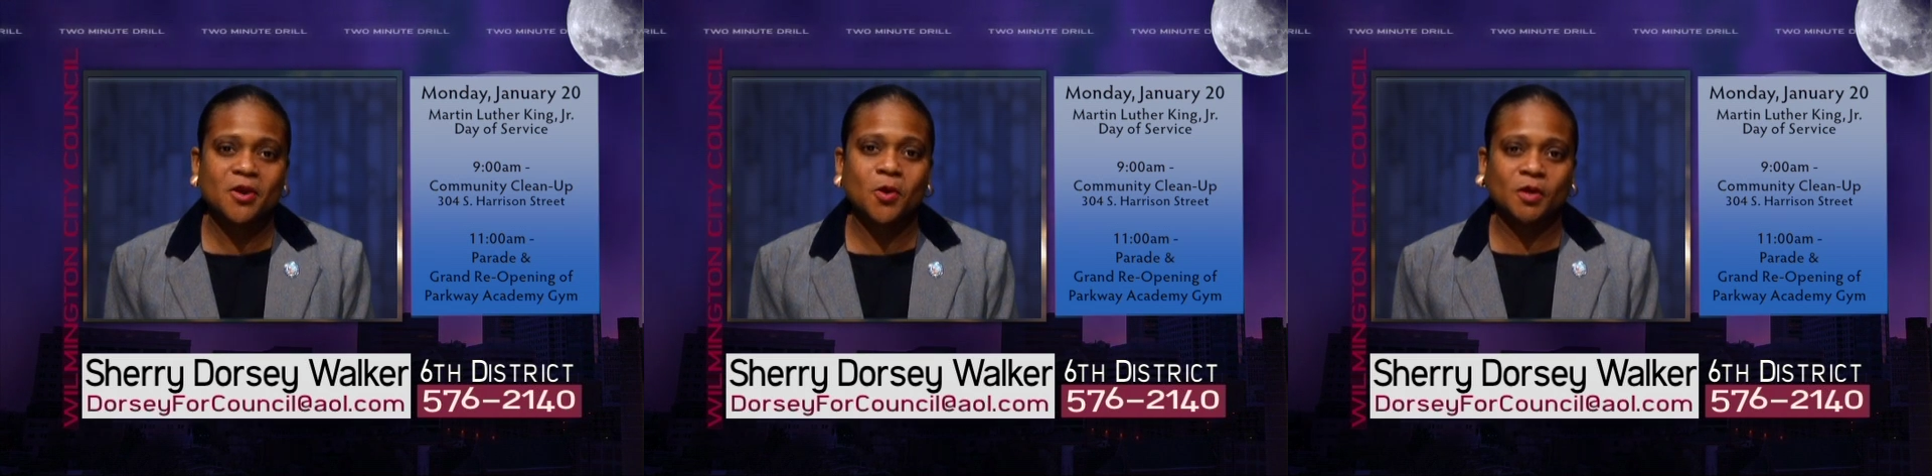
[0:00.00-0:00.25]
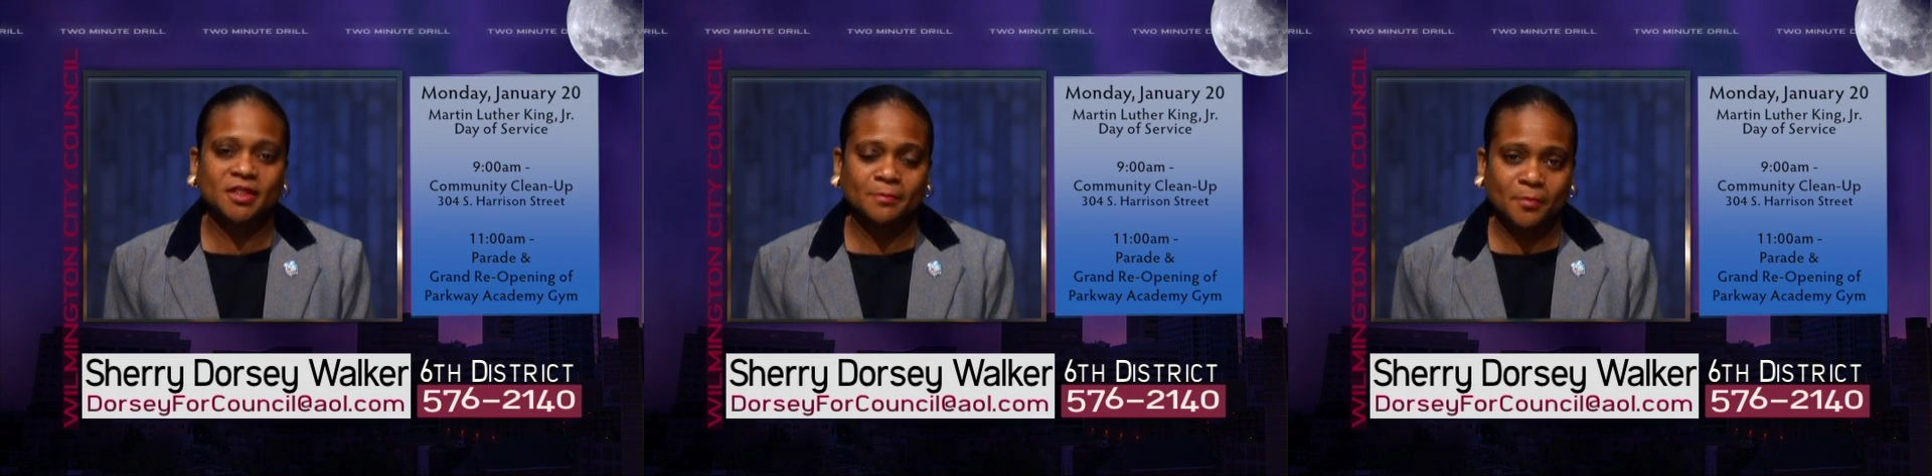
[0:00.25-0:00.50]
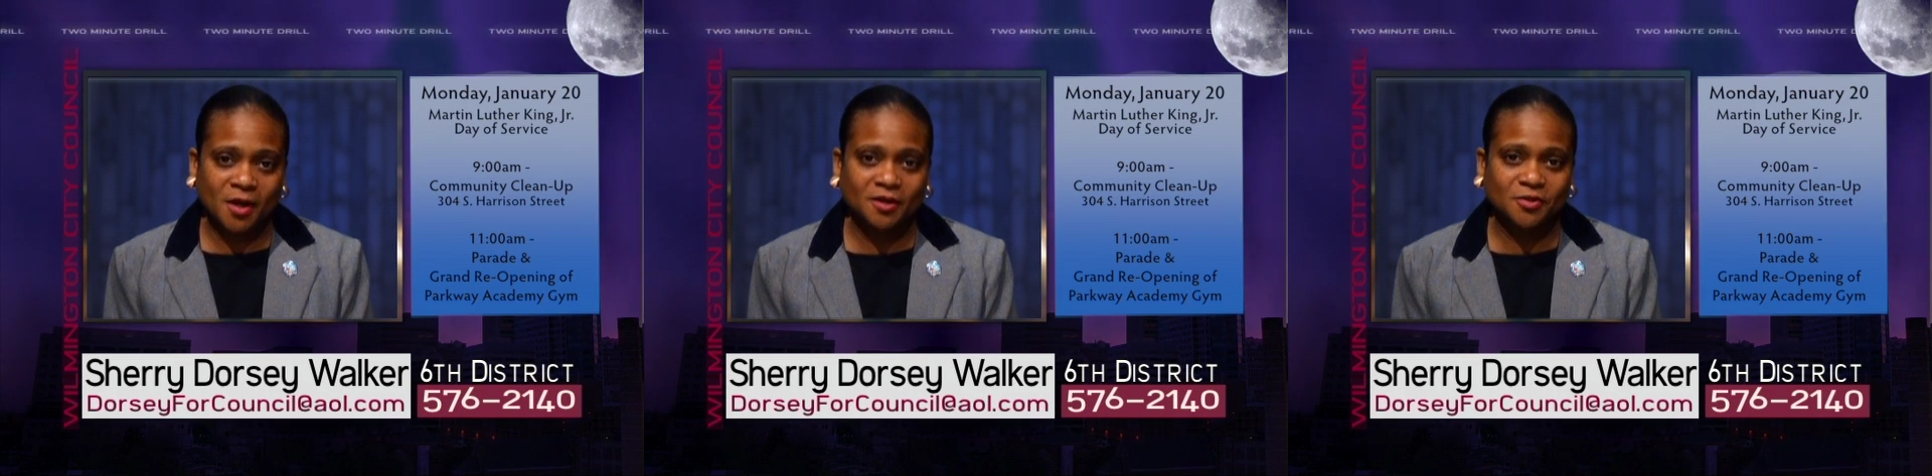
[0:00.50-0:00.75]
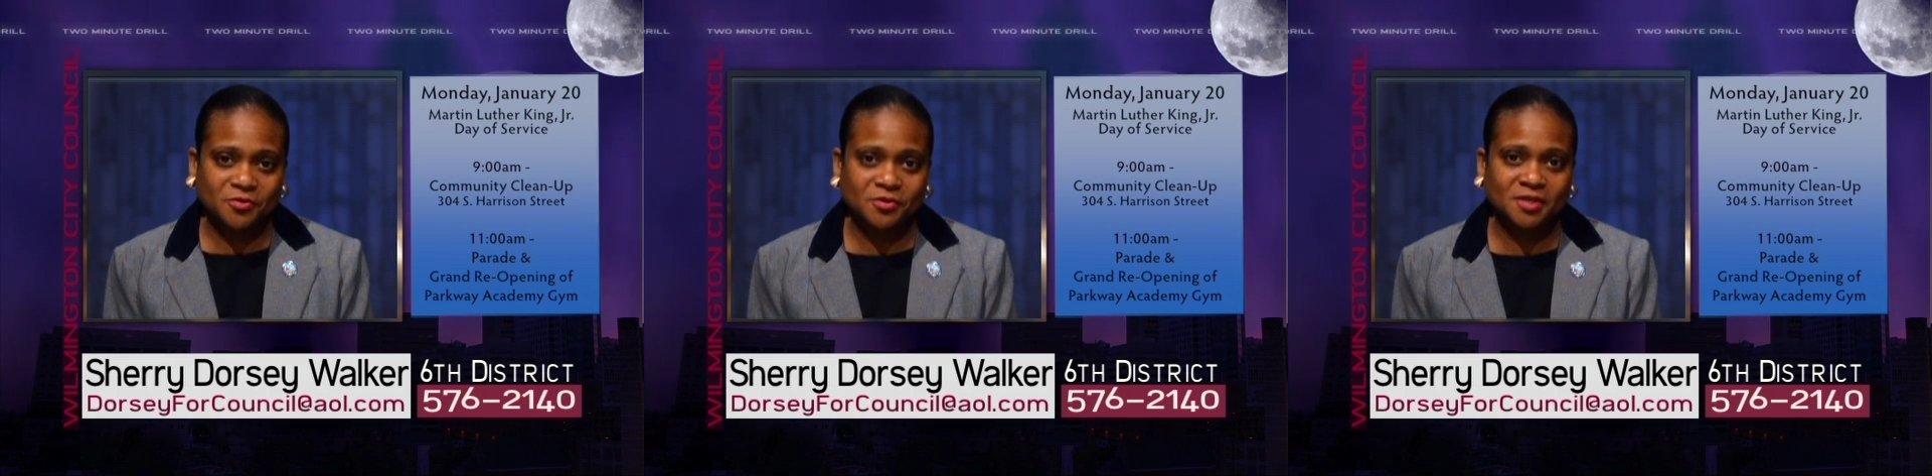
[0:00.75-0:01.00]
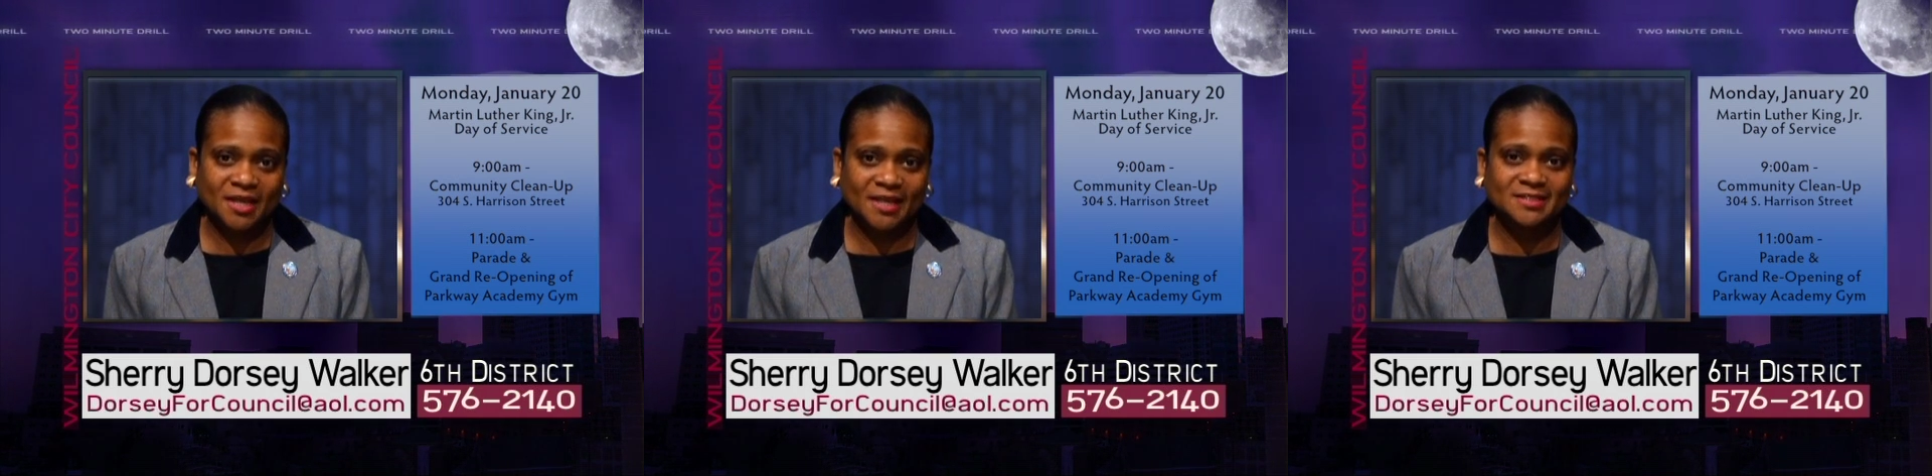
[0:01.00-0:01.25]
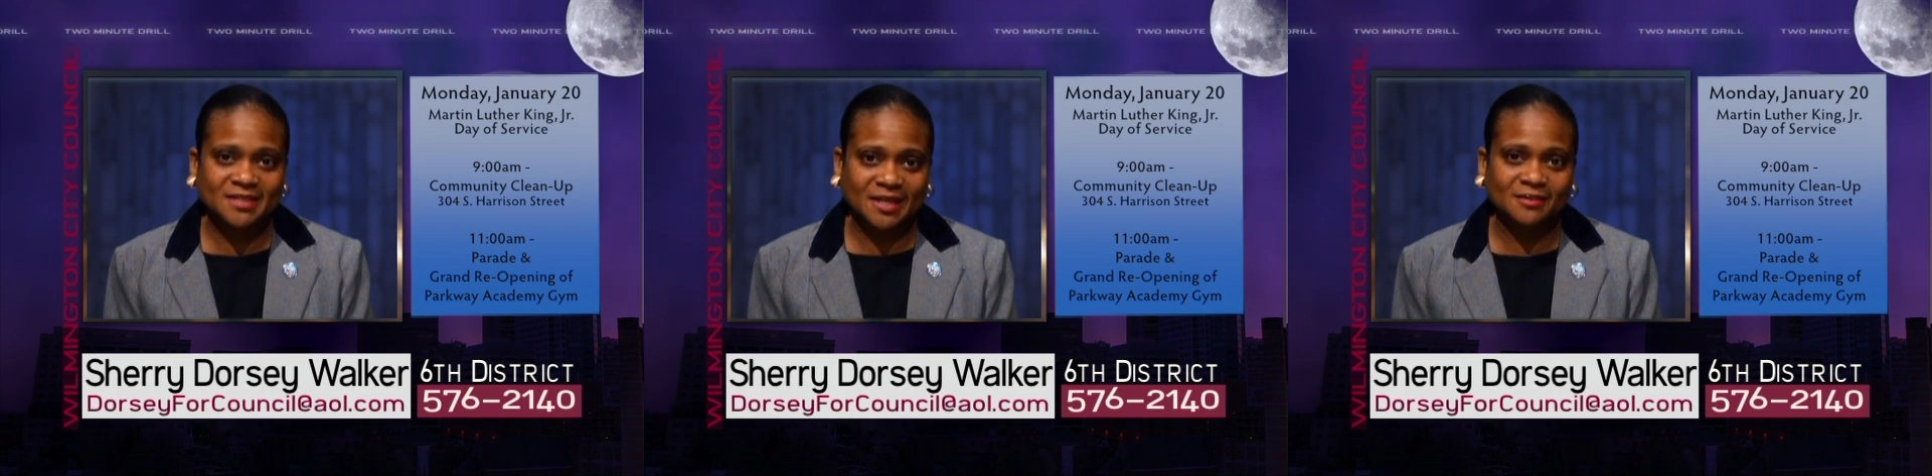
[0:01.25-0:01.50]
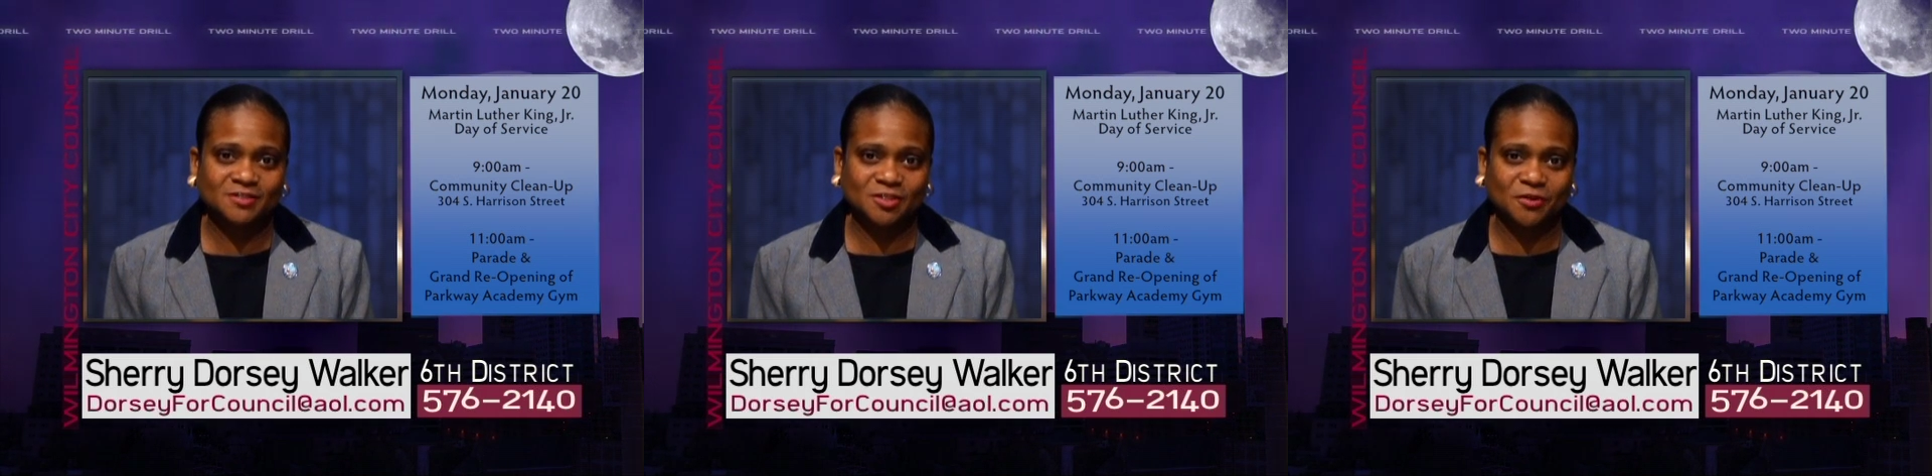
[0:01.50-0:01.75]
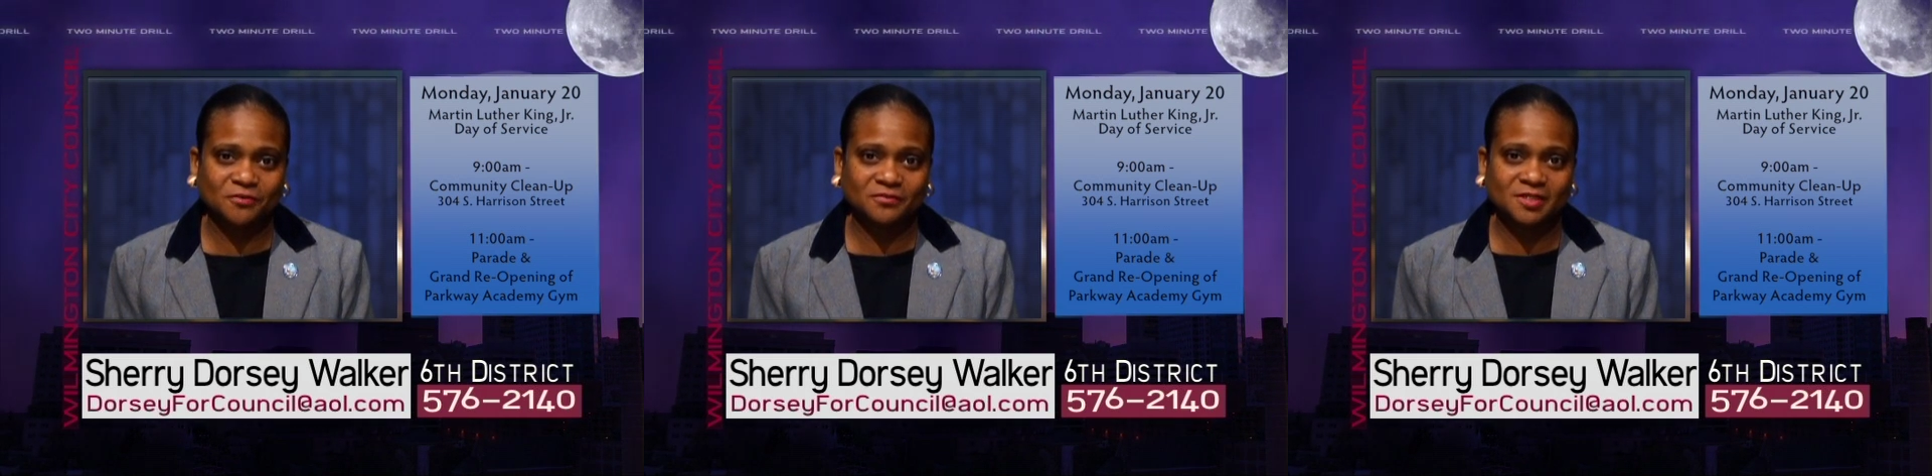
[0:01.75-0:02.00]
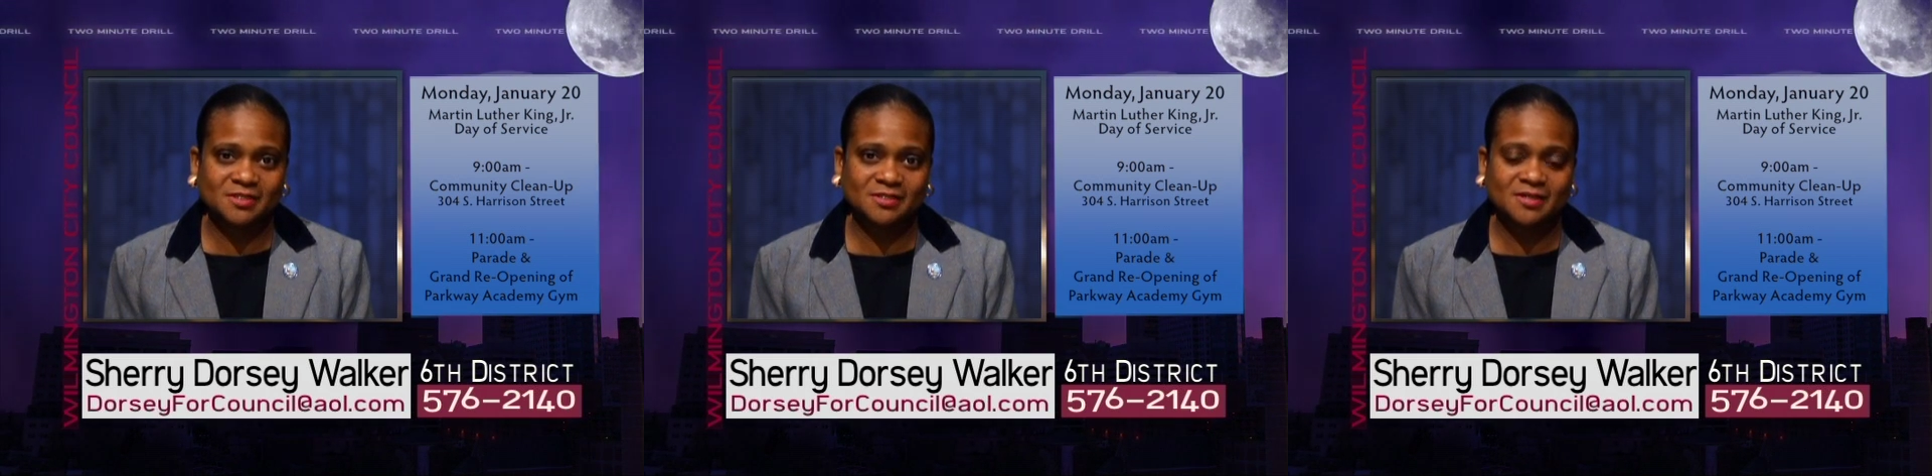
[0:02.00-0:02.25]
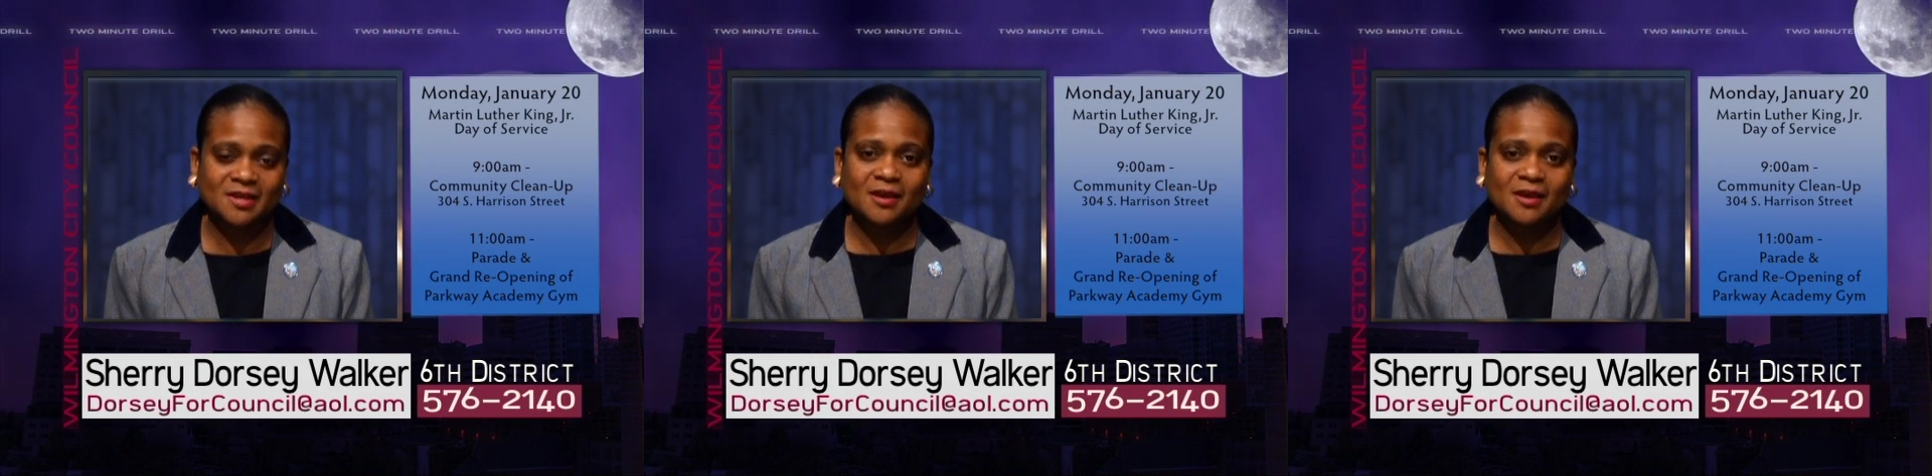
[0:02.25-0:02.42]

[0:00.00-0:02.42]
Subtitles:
on the Martin Luther King Day of Service.